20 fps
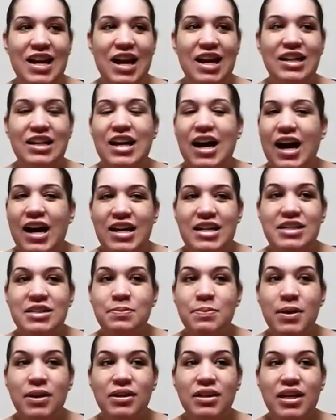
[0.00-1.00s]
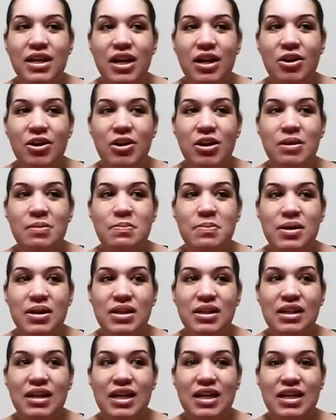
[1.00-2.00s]
a guy's belly hairy,
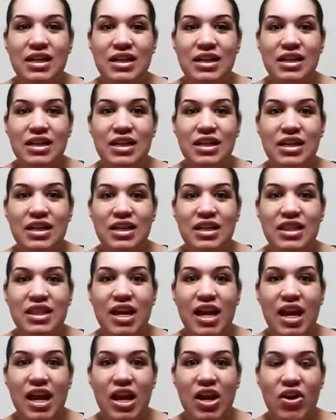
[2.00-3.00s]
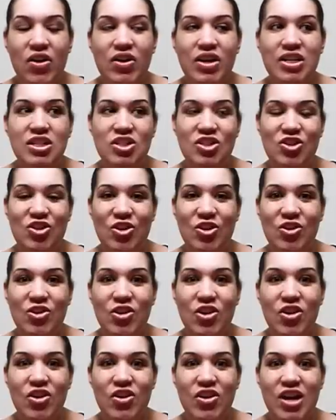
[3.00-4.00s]
but like the hair gets
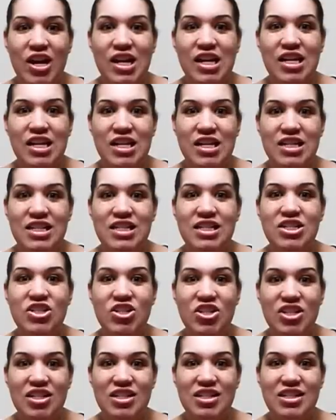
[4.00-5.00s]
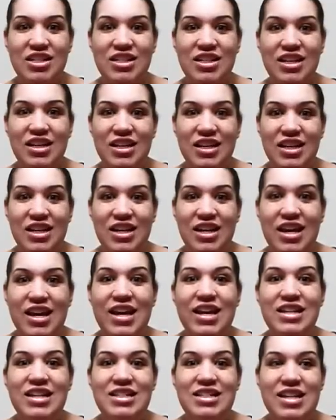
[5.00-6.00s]
darker and it is just
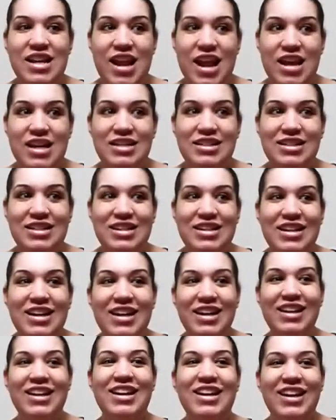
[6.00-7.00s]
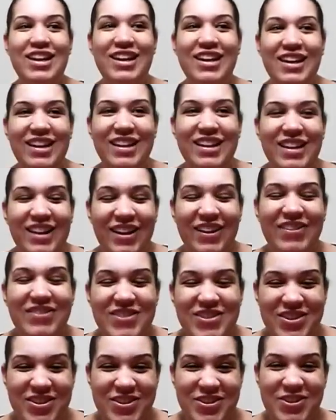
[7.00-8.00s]
it's nasty. And I
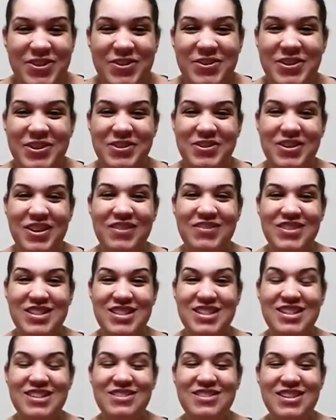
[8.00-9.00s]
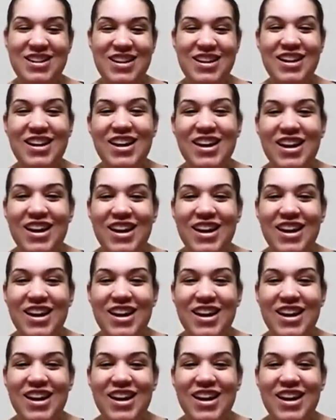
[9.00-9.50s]
was showing Travis the other day.